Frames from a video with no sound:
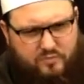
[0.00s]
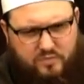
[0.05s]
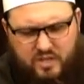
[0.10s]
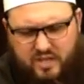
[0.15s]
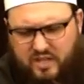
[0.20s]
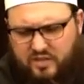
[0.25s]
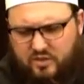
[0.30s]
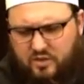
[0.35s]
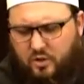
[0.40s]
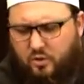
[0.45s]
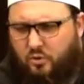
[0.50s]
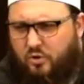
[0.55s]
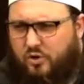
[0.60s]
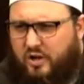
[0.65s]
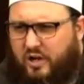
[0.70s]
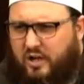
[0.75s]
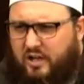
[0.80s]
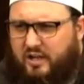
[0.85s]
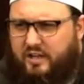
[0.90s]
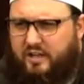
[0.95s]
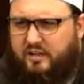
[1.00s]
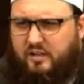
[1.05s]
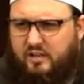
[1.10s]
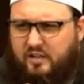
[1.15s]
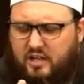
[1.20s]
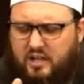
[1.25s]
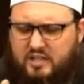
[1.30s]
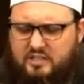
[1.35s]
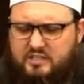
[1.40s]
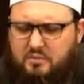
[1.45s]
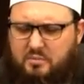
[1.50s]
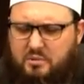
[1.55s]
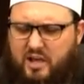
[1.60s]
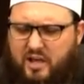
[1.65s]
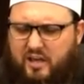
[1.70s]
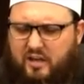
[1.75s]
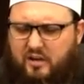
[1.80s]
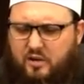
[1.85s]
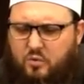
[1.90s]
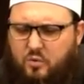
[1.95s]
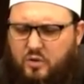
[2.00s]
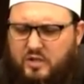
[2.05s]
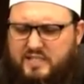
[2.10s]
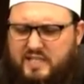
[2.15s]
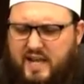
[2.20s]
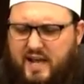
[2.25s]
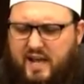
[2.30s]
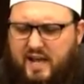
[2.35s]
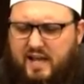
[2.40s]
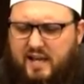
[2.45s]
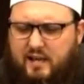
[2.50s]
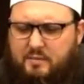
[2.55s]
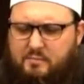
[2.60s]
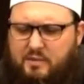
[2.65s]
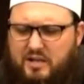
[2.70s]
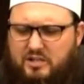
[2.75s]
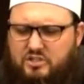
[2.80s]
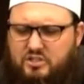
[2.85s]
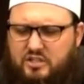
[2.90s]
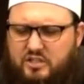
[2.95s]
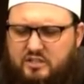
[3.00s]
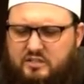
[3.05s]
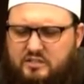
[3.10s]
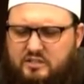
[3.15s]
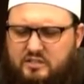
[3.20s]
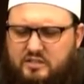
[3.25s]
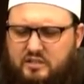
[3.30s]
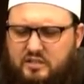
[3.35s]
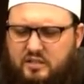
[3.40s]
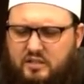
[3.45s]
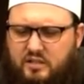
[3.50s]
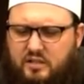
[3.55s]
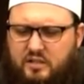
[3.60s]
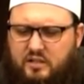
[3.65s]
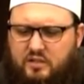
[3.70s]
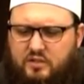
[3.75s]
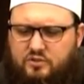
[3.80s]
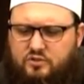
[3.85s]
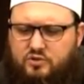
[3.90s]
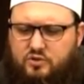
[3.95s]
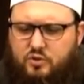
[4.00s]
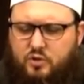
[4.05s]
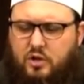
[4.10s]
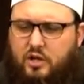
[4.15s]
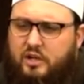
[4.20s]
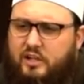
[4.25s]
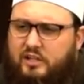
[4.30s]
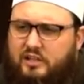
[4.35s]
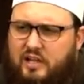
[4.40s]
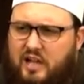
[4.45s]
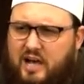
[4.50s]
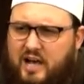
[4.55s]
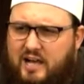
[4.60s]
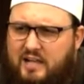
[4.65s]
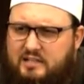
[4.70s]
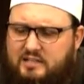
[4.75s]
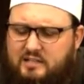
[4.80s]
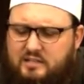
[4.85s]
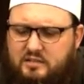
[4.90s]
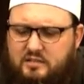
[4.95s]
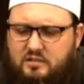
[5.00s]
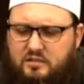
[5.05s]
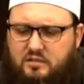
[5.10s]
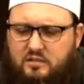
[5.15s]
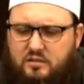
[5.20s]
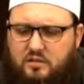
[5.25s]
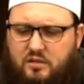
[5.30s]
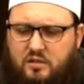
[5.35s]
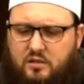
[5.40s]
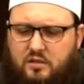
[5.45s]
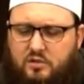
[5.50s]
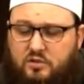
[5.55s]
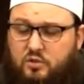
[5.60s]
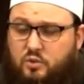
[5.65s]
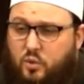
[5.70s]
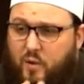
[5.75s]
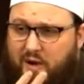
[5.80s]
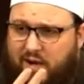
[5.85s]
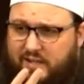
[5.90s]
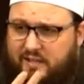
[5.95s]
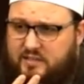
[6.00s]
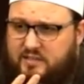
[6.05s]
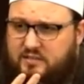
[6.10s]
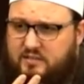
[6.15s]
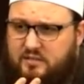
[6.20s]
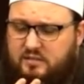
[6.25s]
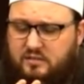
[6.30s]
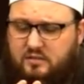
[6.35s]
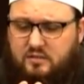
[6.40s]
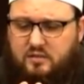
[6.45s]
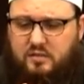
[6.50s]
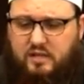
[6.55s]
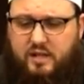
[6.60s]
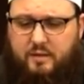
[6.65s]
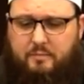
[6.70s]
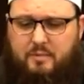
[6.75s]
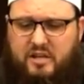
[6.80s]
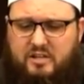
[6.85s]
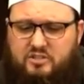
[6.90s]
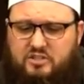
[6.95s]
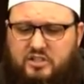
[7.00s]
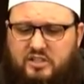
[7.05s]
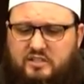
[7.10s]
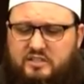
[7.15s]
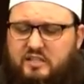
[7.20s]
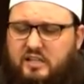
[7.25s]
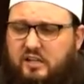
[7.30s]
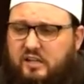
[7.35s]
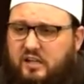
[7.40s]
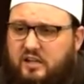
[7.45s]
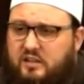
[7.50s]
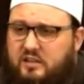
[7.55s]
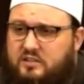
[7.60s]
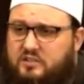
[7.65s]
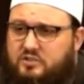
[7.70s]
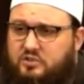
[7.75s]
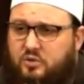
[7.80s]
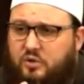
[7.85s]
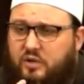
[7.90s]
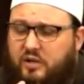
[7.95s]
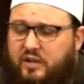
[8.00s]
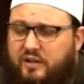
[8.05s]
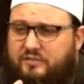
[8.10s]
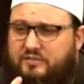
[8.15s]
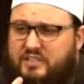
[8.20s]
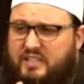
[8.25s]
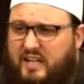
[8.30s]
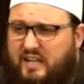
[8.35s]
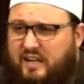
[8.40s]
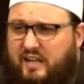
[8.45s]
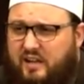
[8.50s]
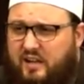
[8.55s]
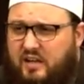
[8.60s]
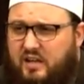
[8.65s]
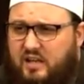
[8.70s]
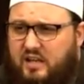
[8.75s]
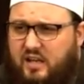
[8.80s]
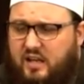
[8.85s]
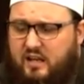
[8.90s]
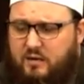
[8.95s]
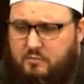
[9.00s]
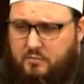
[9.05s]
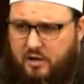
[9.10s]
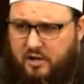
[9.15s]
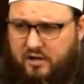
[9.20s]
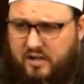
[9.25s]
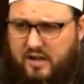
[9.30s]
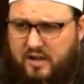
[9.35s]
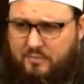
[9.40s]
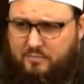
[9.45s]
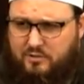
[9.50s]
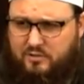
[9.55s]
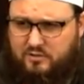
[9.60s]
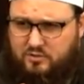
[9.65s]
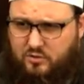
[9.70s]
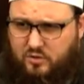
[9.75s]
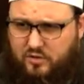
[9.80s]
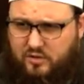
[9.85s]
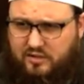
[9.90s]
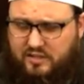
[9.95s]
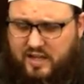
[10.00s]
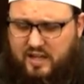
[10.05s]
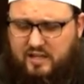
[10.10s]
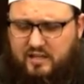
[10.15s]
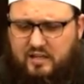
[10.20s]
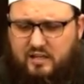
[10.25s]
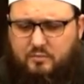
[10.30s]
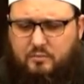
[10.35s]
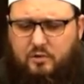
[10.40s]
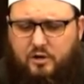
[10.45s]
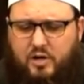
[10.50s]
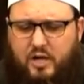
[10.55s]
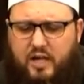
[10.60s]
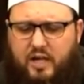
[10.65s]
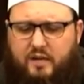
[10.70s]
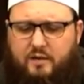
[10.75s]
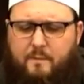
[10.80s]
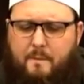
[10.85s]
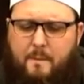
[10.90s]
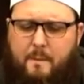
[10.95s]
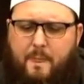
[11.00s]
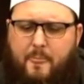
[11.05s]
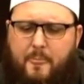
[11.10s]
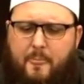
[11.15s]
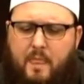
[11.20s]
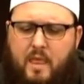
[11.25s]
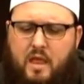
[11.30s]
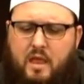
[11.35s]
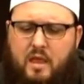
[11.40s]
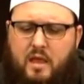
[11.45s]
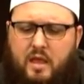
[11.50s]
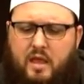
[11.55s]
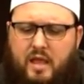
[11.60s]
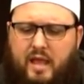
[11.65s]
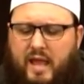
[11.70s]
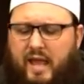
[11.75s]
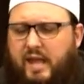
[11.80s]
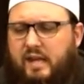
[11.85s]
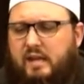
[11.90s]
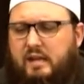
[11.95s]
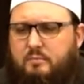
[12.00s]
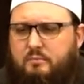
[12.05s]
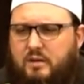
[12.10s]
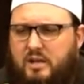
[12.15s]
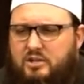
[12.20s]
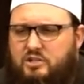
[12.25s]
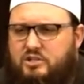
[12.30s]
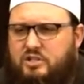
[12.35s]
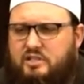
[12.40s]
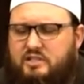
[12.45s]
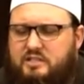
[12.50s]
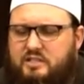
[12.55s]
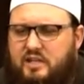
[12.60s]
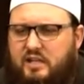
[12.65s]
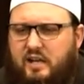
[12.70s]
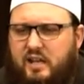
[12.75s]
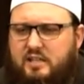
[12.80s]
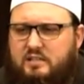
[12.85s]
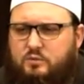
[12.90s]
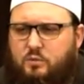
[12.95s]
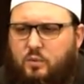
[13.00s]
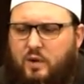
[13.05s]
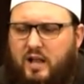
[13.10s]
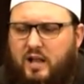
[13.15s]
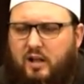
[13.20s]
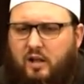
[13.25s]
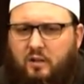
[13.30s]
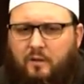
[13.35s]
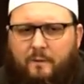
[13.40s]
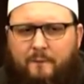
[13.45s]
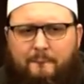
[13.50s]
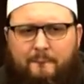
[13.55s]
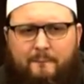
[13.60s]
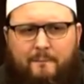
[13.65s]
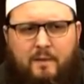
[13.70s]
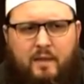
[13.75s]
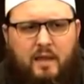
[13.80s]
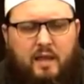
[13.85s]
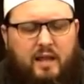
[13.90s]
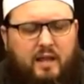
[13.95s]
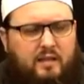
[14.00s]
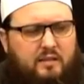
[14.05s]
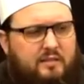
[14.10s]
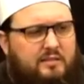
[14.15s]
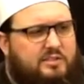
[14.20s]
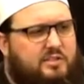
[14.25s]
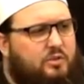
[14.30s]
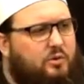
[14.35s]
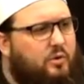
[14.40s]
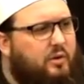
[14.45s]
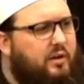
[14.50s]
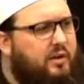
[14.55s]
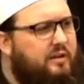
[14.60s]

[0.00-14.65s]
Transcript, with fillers: in the Quran, Allah subhanahu wa ta'ala mentions drawing lots twice. He mentions it in the story of Zechariah and Maryam in Surah Al Imran. And he mentions it as well in the story